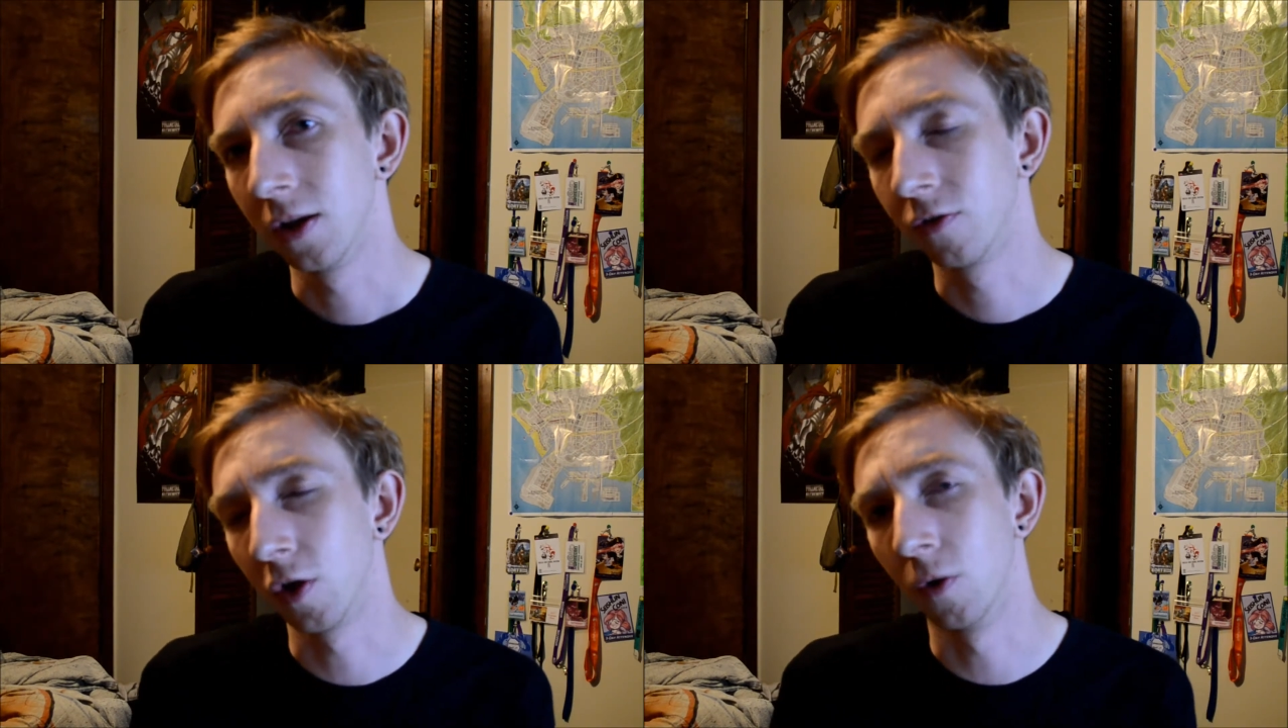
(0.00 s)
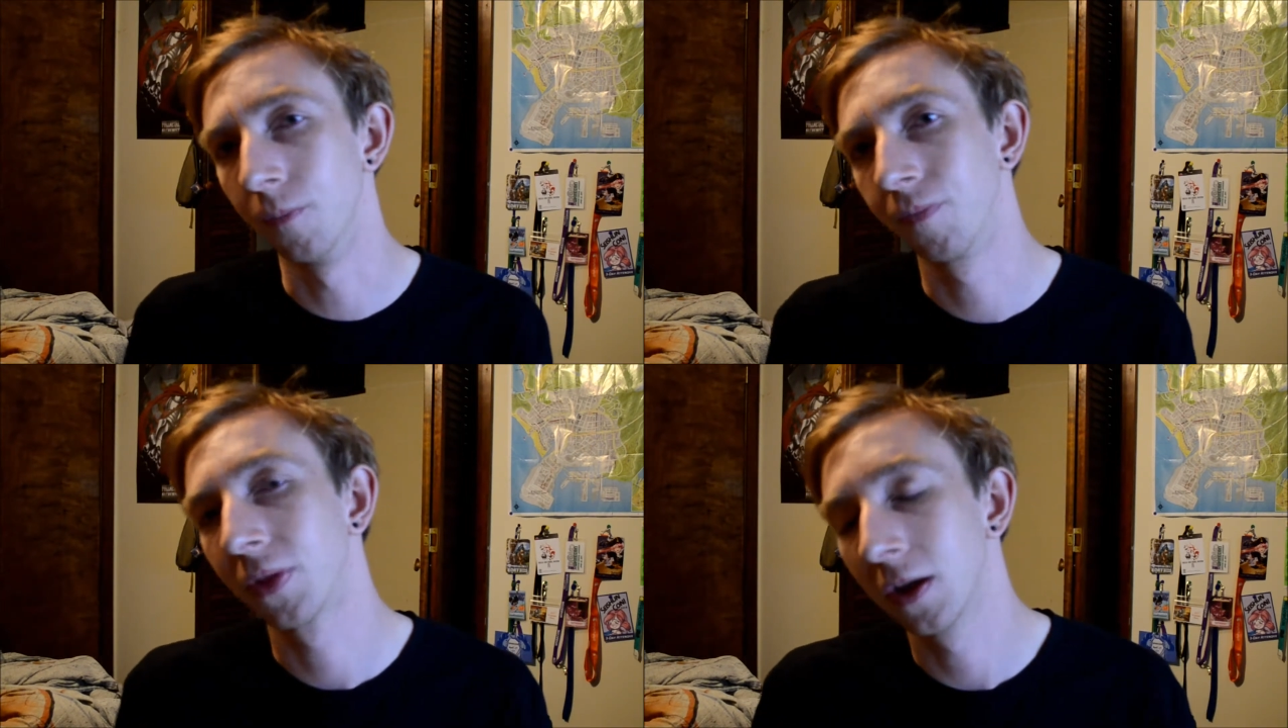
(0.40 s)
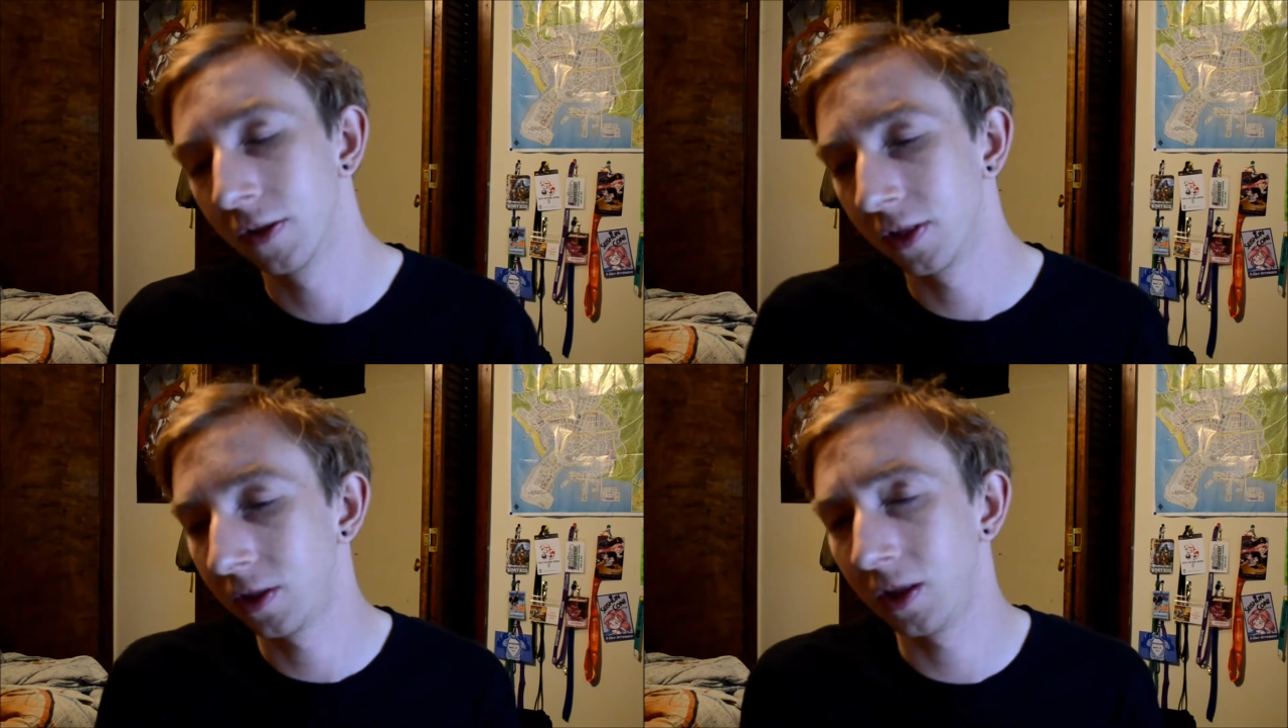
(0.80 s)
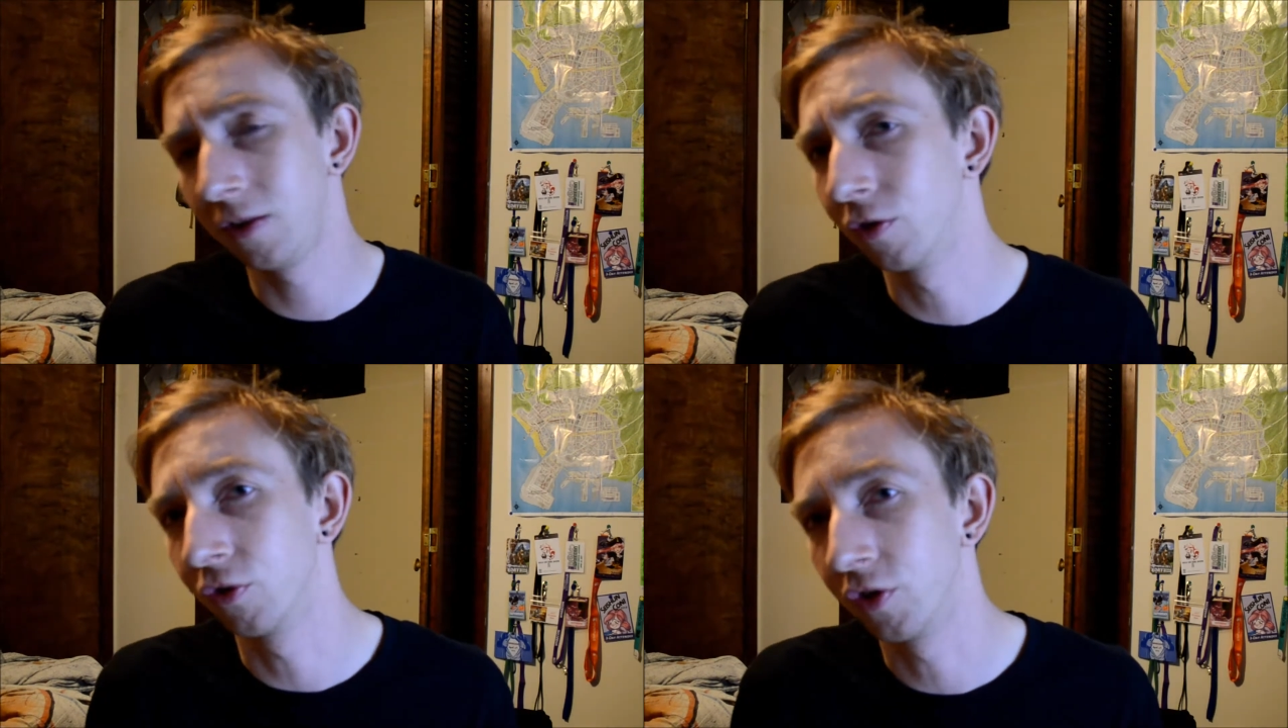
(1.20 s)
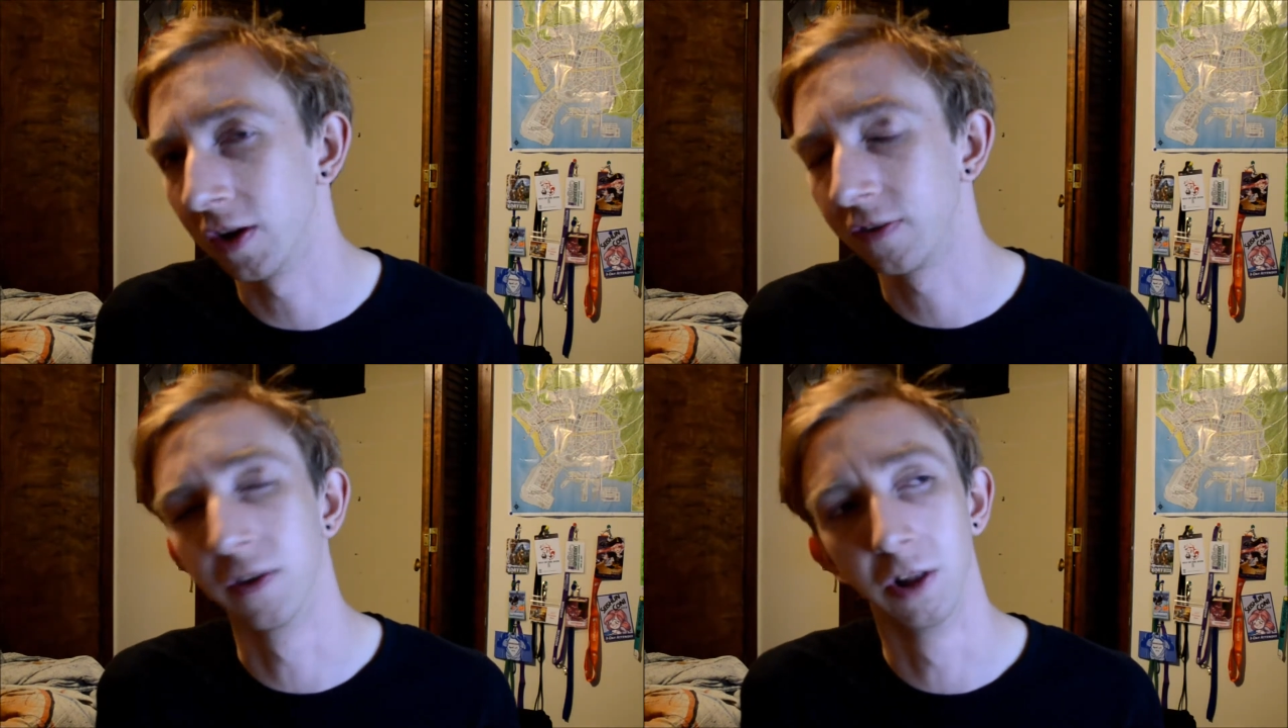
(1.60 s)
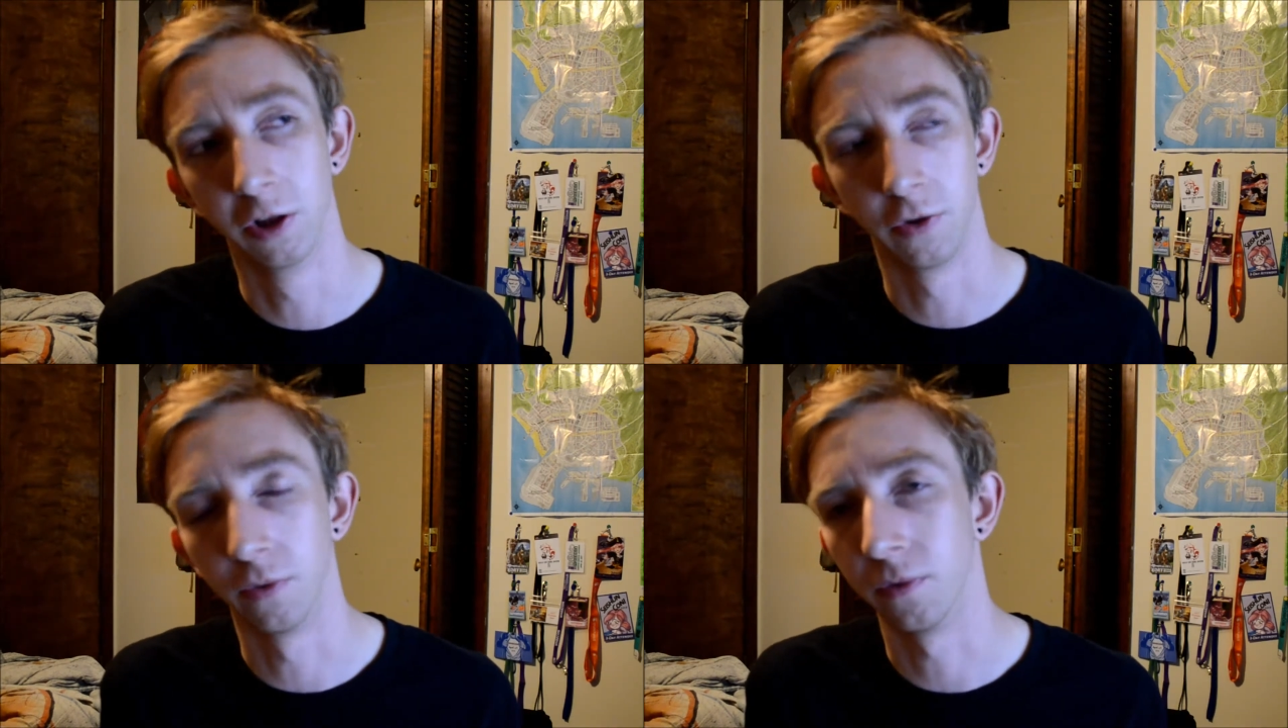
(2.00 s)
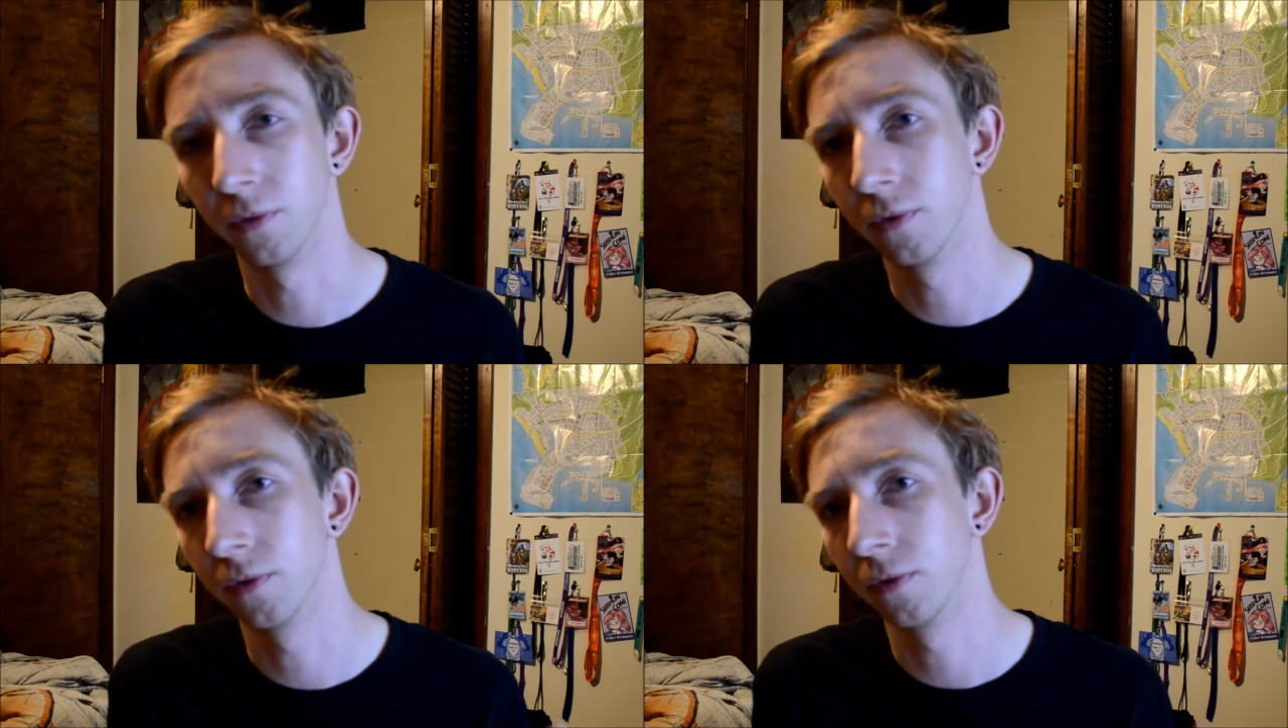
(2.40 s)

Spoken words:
So these are just the little